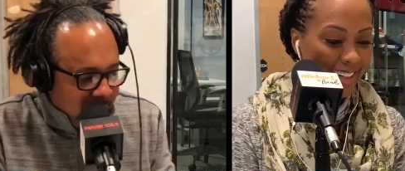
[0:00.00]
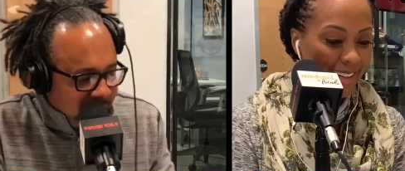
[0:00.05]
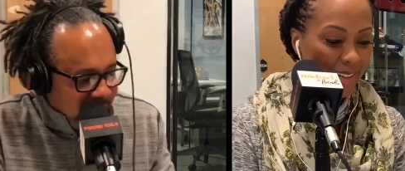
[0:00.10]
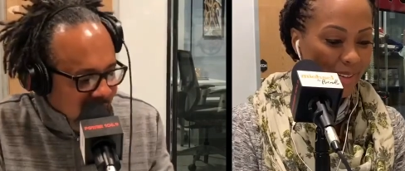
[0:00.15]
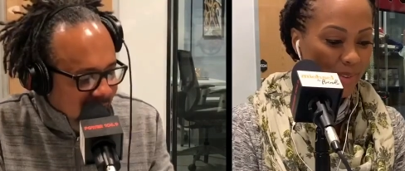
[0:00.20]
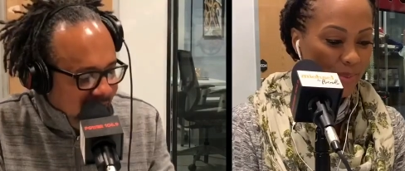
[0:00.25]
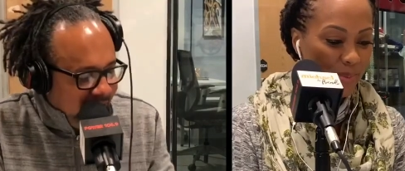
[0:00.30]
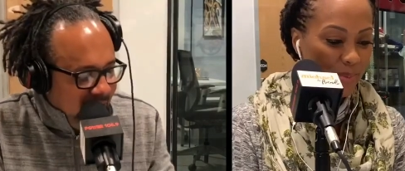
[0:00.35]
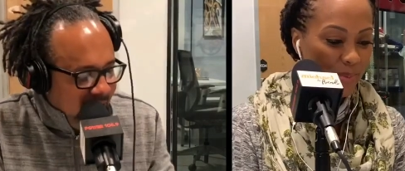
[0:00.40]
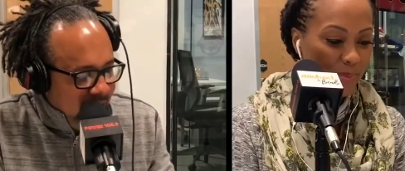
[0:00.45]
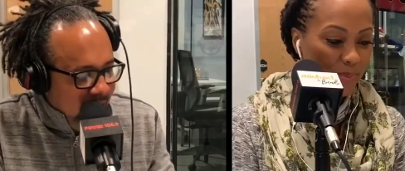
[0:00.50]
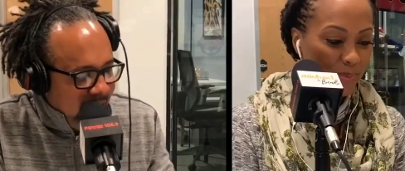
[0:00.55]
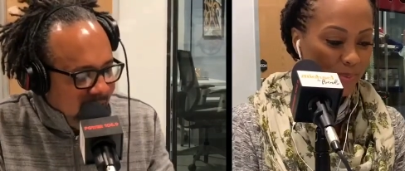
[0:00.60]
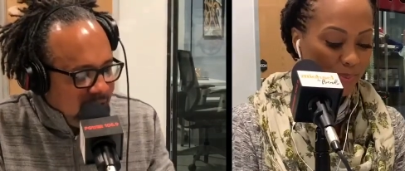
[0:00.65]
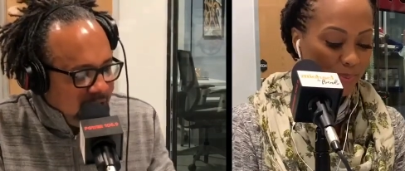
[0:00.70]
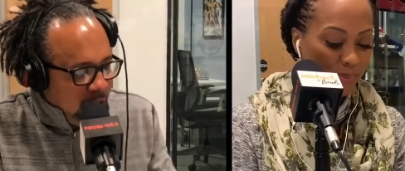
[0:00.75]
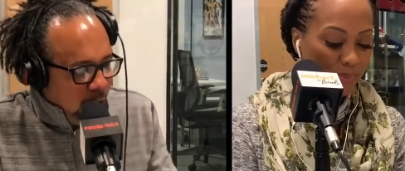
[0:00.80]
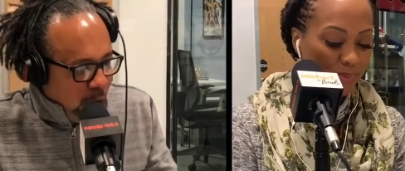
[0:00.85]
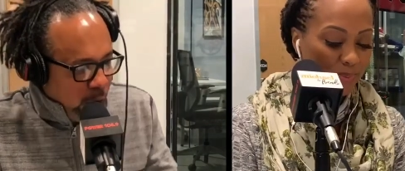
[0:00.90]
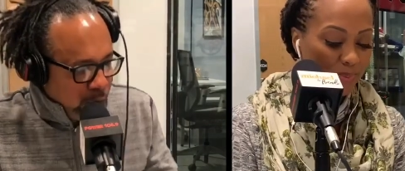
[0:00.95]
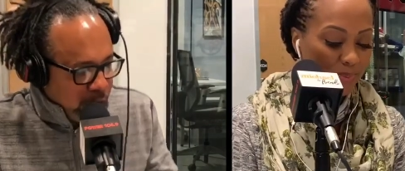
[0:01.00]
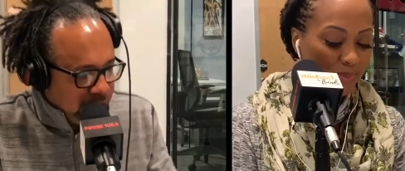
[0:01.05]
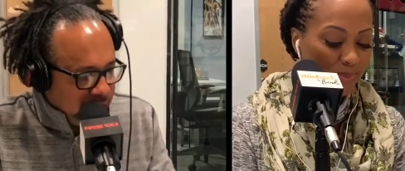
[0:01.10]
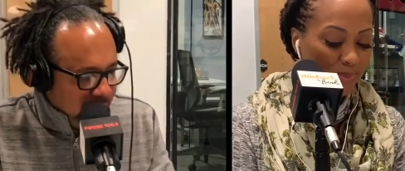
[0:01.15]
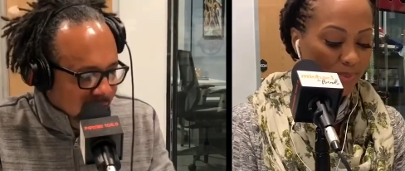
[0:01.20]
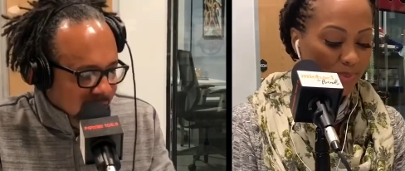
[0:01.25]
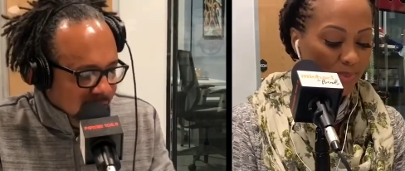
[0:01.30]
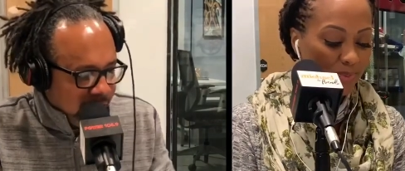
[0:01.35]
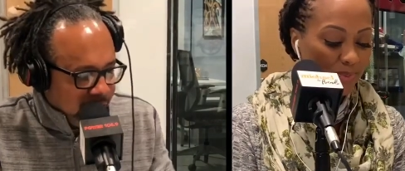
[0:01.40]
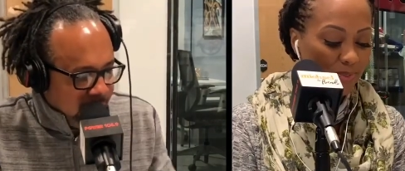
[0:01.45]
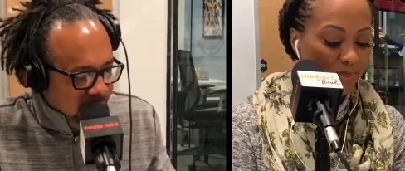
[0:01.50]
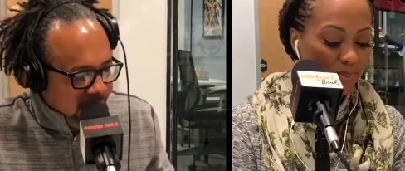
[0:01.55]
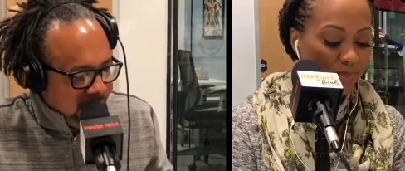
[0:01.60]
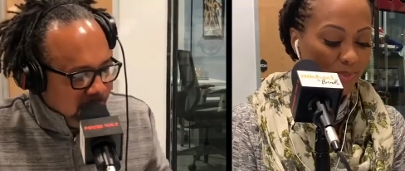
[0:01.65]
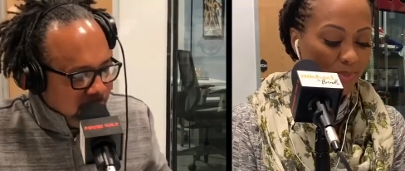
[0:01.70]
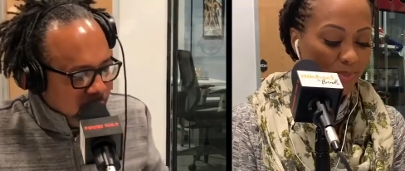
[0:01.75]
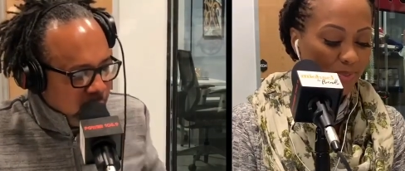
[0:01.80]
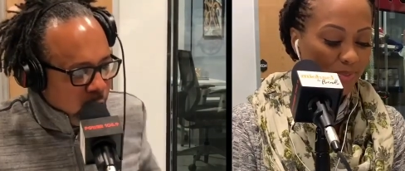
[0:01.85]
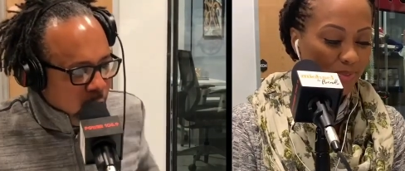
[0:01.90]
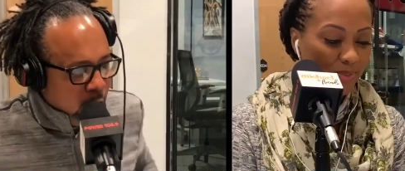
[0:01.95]
Speaker 1: aka Coach Oliver Adams,
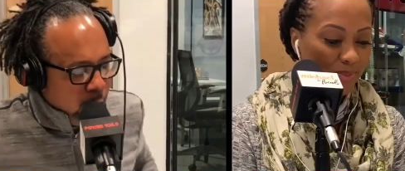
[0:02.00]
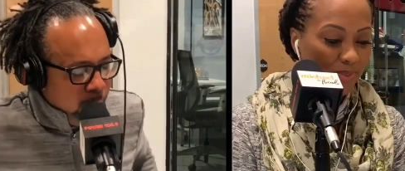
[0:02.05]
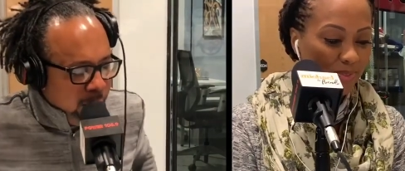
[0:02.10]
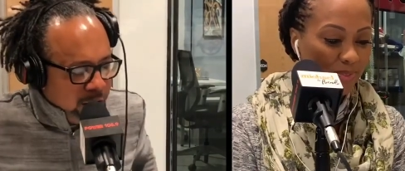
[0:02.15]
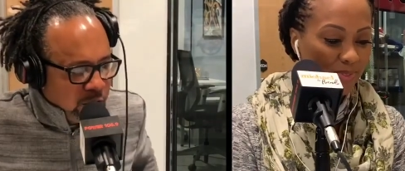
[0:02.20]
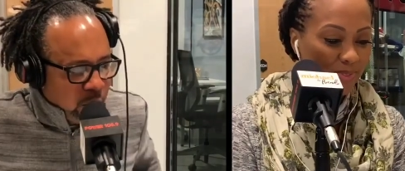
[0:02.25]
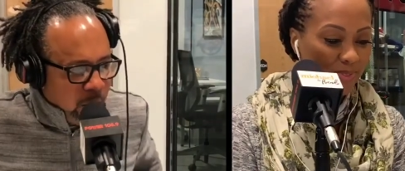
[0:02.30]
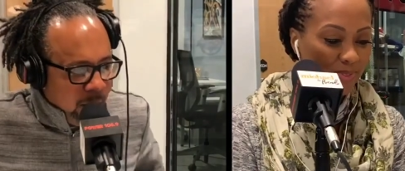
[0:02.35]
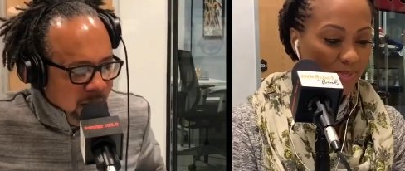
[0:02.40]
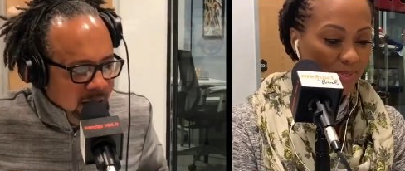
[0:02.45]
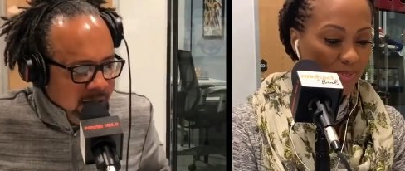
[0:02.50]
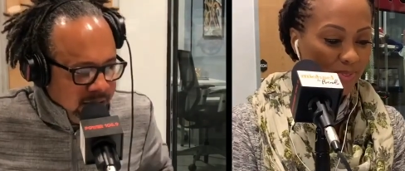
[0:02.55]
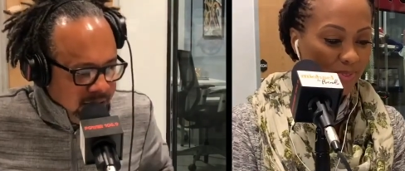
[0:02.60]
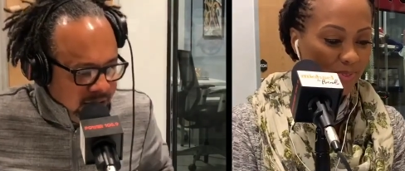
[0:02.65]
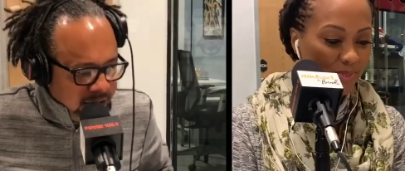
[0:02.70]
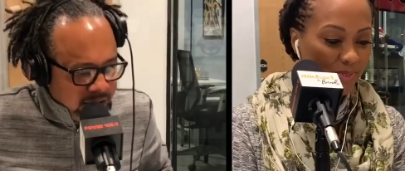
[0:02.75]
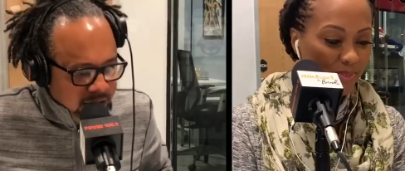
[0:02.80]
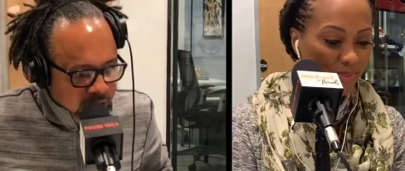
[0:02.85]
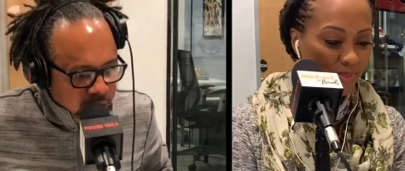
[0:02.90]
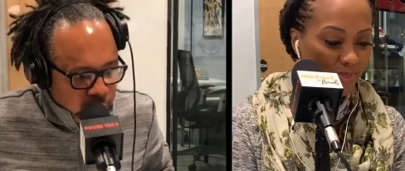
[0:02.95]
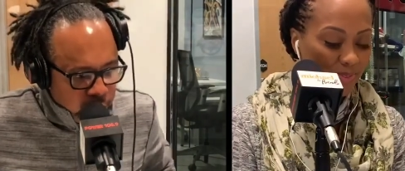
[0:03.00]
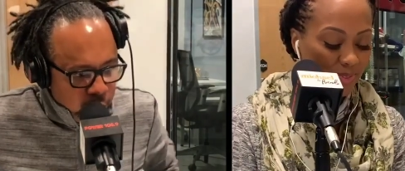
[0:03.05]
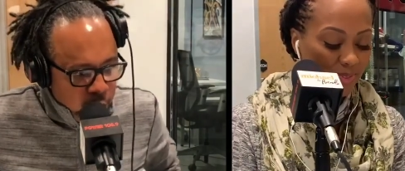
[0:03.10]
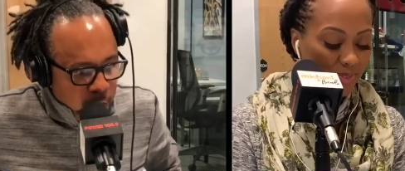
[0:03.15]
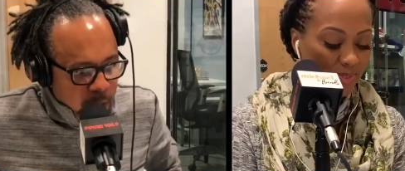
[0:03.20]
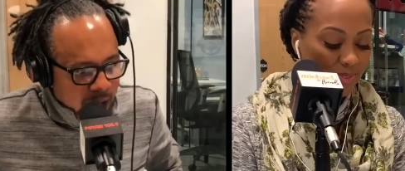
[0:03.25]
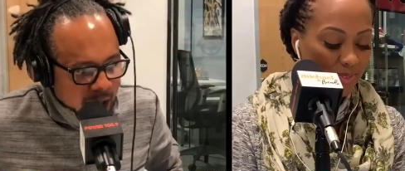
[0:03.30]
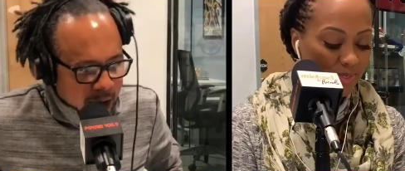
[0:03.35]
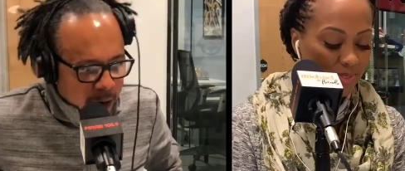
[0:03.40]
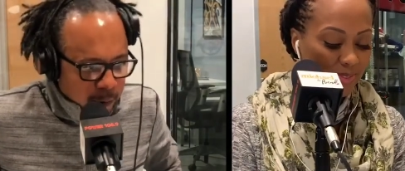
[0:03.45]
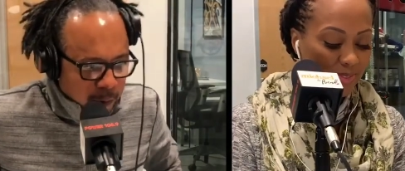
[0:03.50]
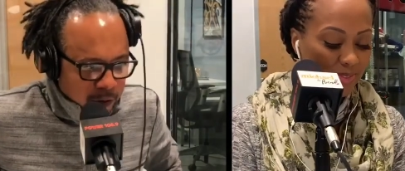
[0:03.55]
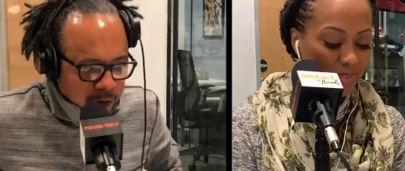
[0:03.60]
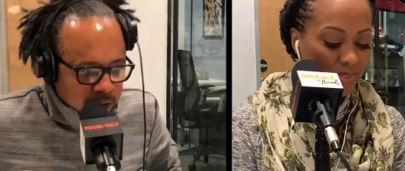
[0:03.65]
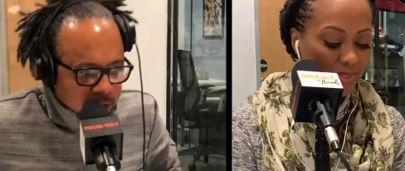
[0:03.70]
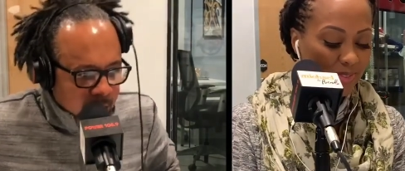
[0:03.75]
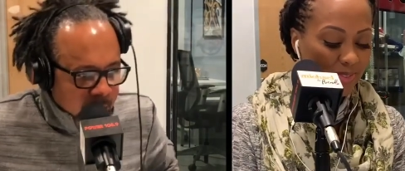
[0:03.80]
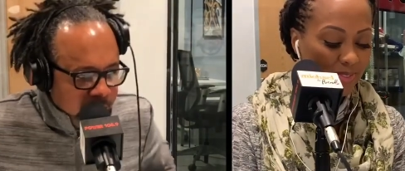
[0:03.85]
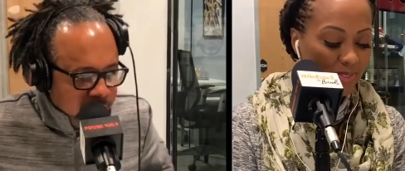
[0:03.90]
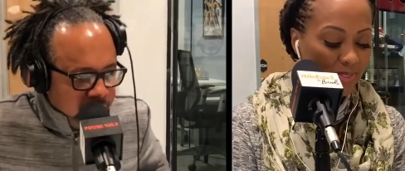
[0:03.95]
who always reminds us that true power
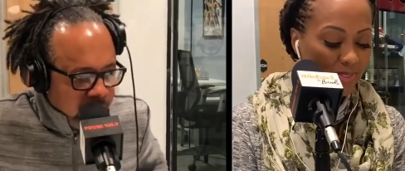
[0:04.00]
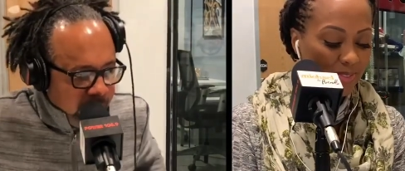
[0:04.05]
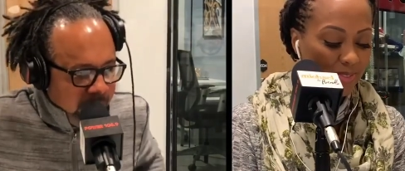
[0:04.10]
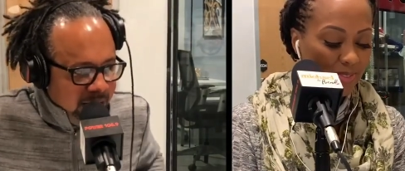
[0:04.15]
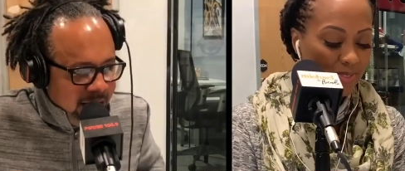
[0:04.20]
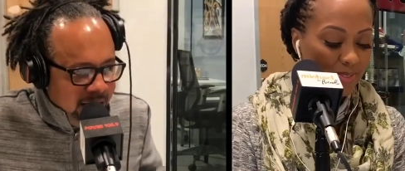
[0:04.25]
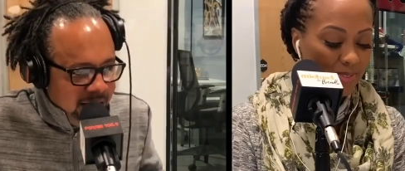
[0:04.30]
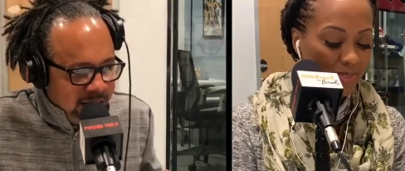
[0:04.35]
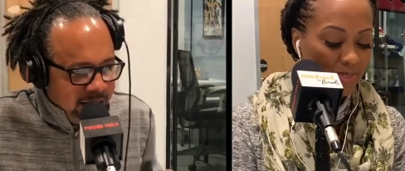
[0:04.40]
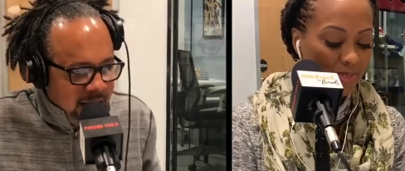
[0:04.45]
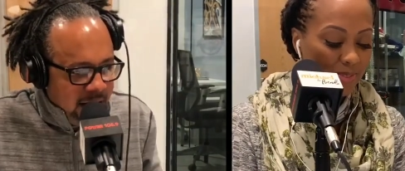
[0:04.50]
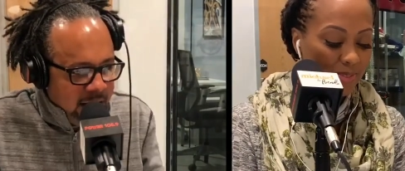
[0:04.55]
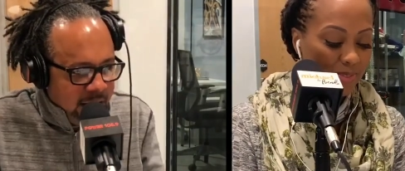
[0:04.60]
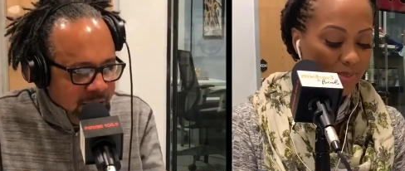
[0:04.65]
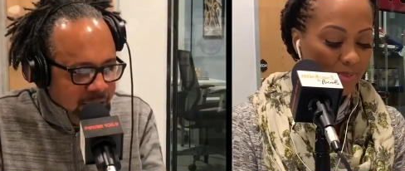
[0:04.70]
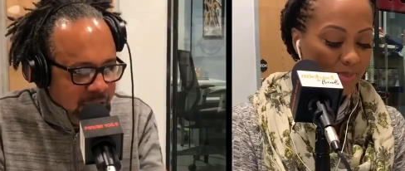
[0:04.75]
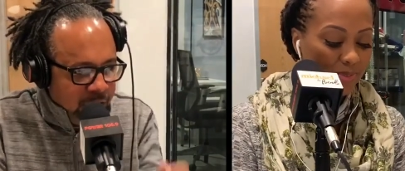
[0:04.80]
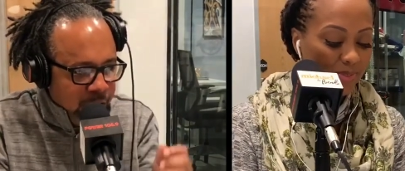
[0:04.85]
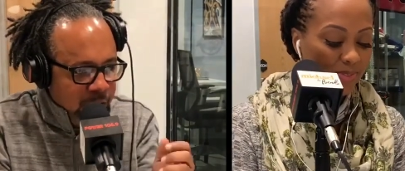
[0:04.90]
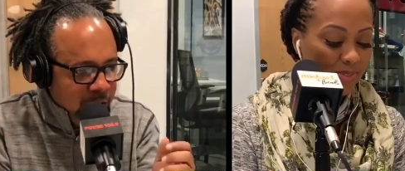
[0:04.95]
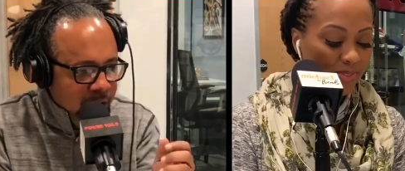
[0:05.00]
comes from the inside of you.